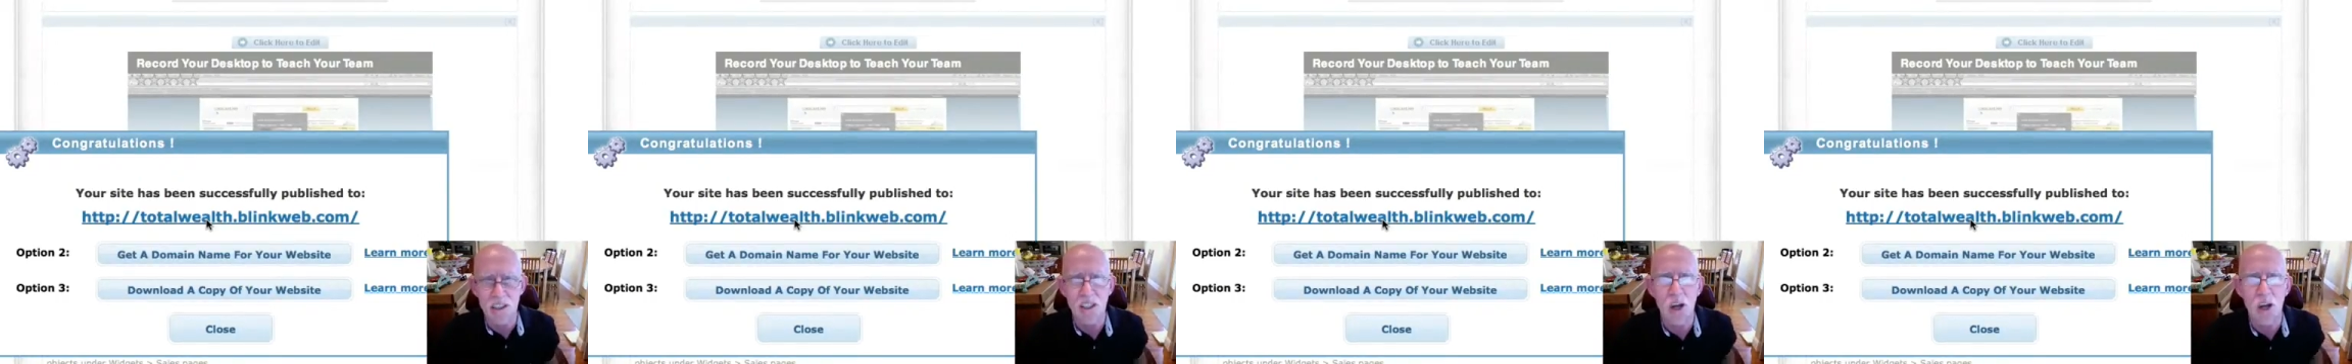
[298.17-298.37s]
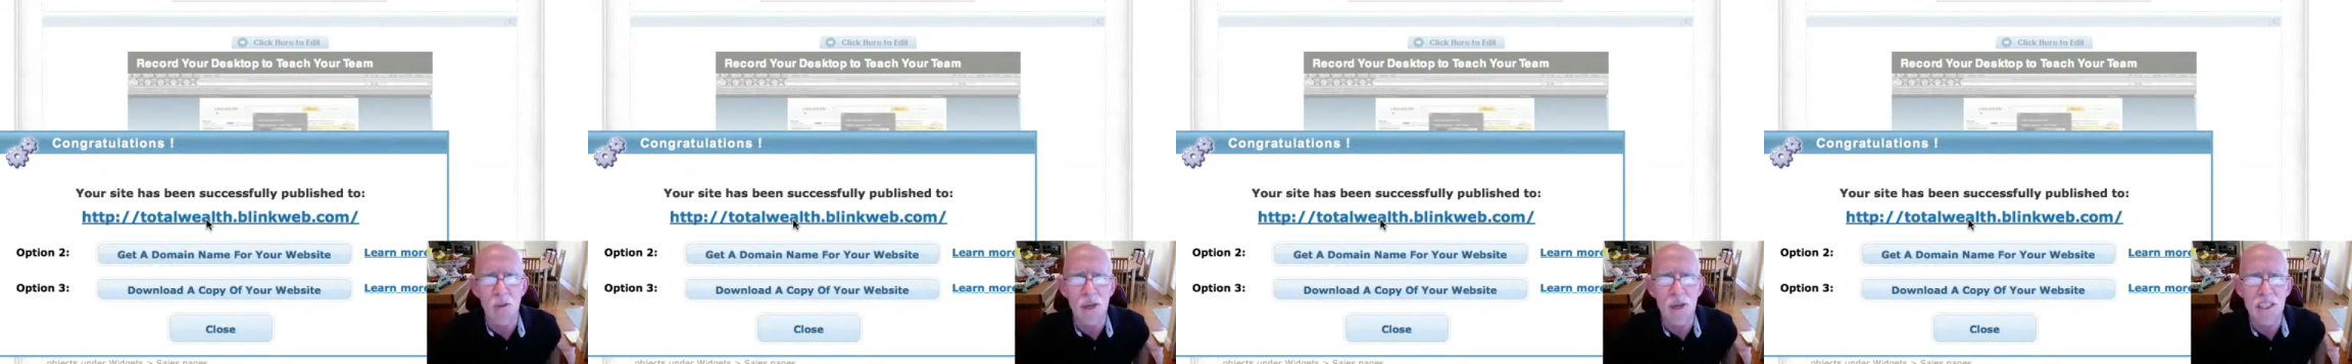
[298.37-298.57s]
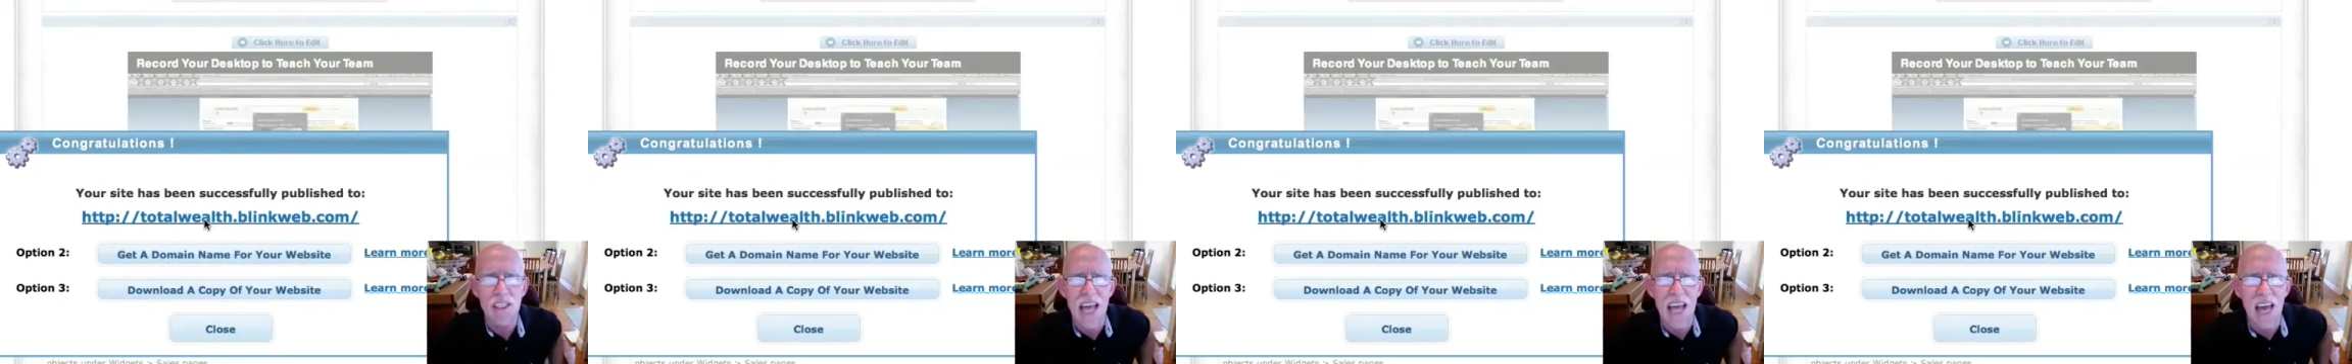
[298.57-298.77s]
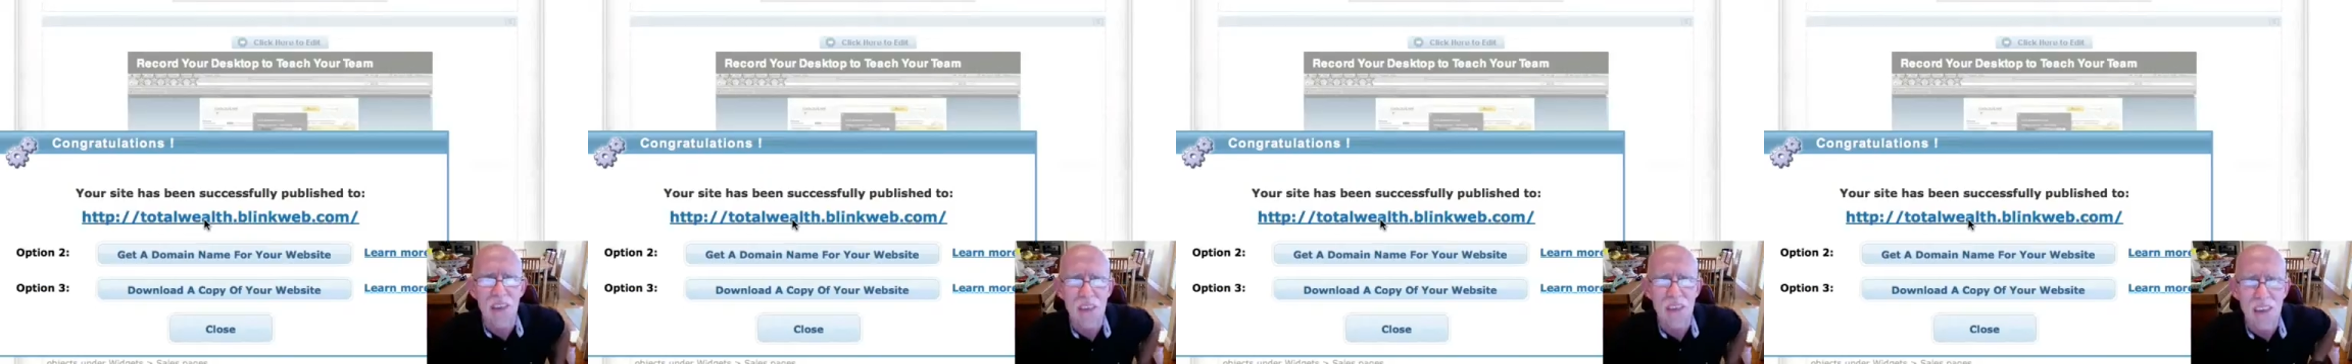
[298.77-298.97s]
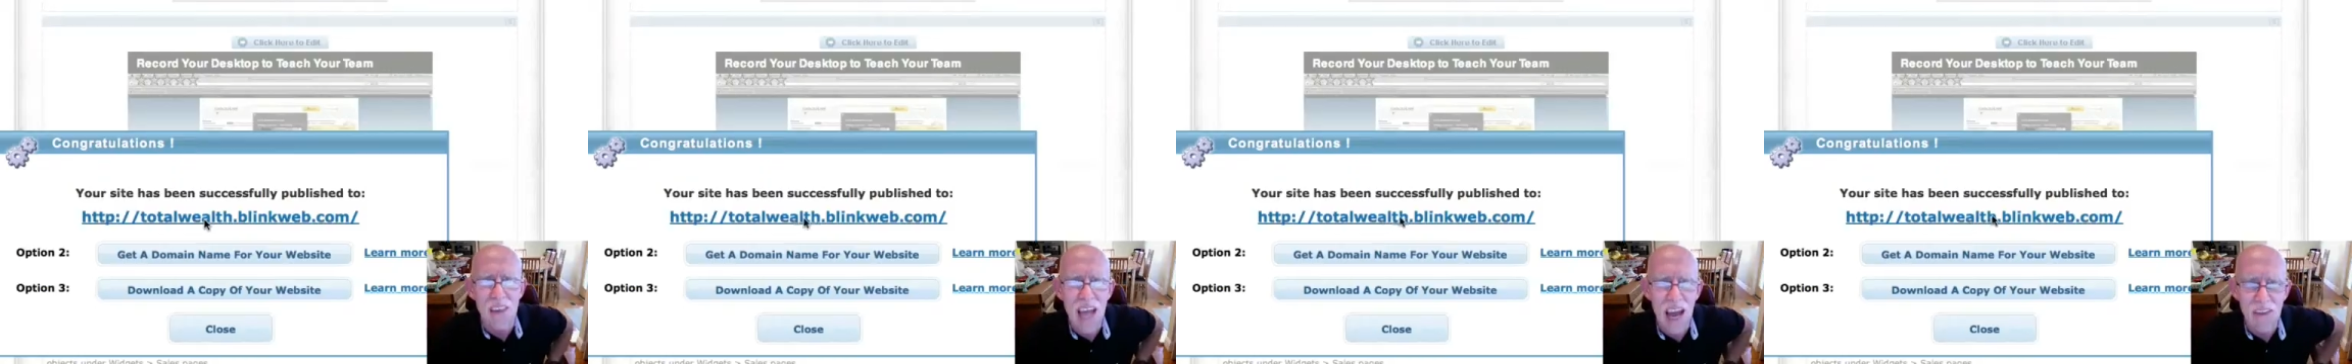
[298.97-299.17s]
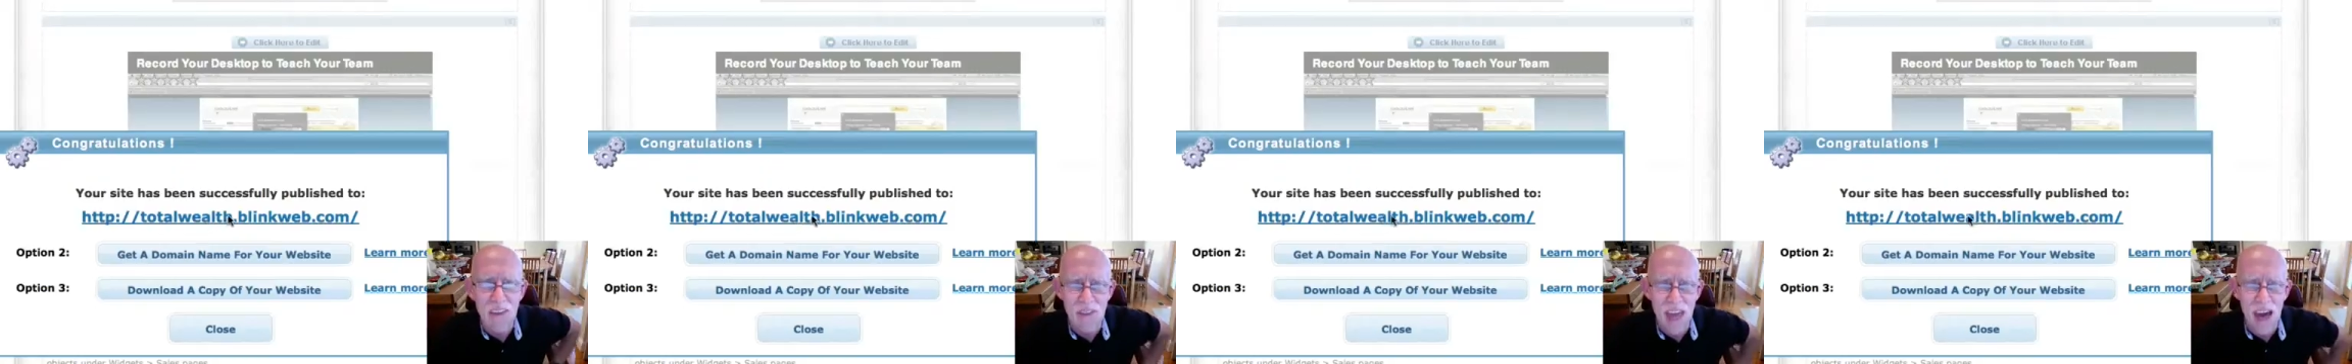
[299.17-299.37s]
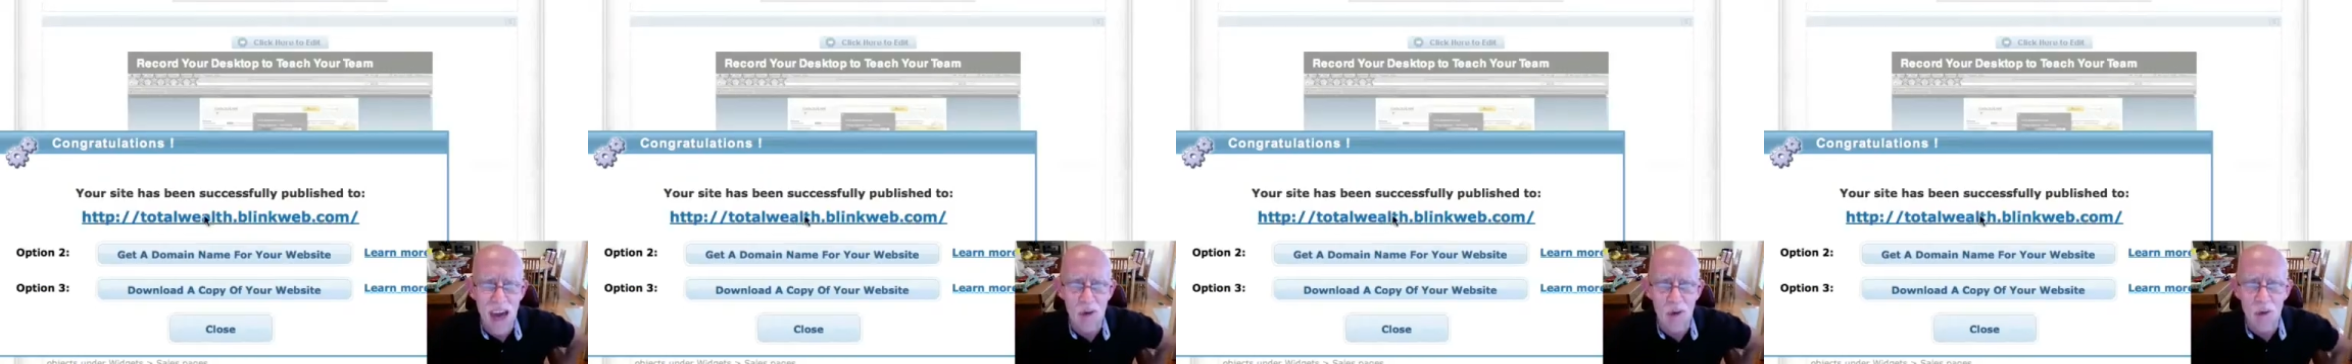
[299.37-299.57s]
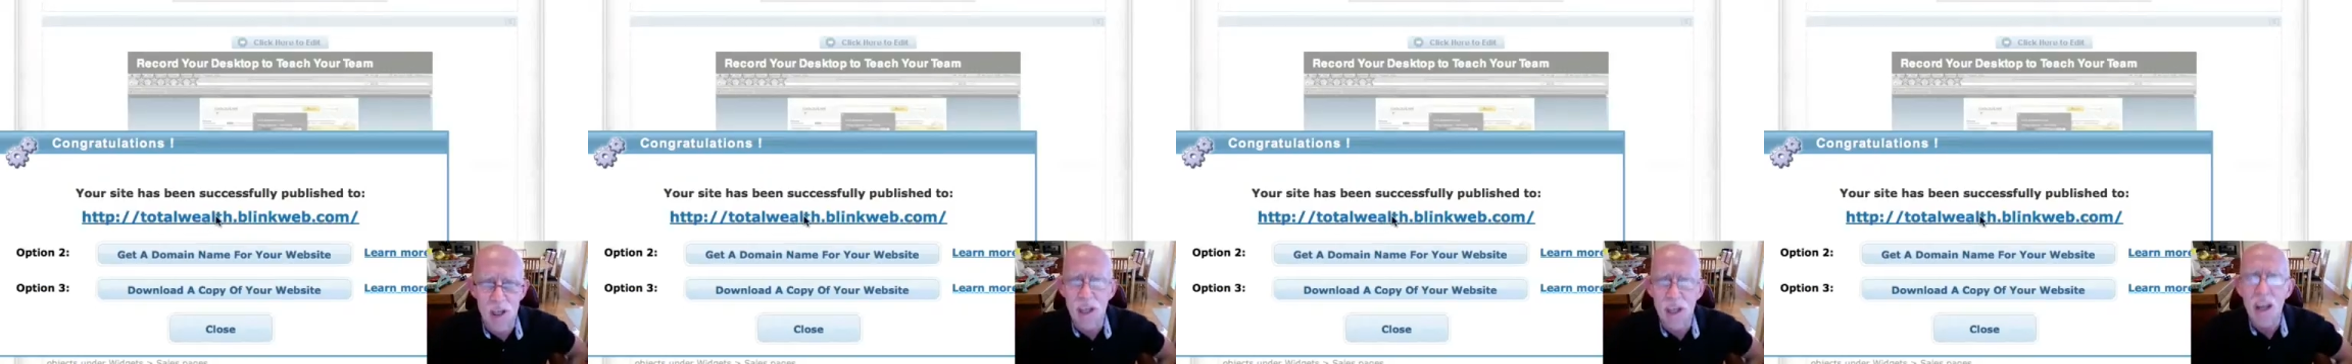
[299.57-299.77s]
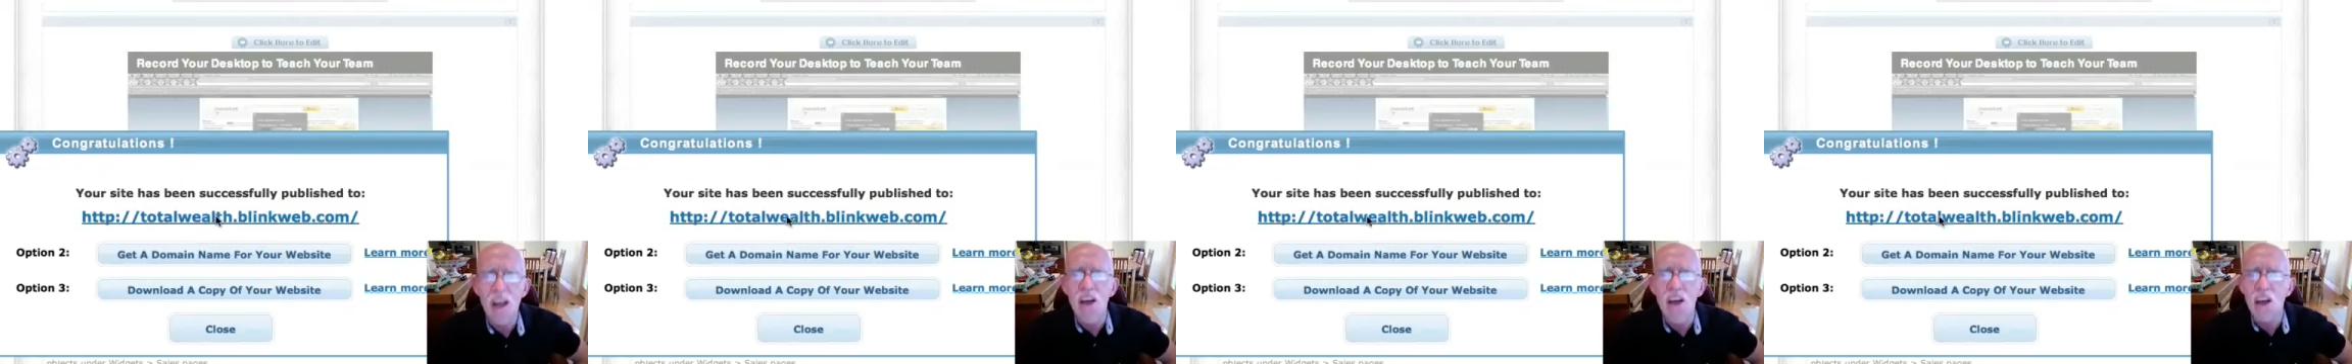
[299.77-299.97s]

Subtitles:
Nobody's got that one.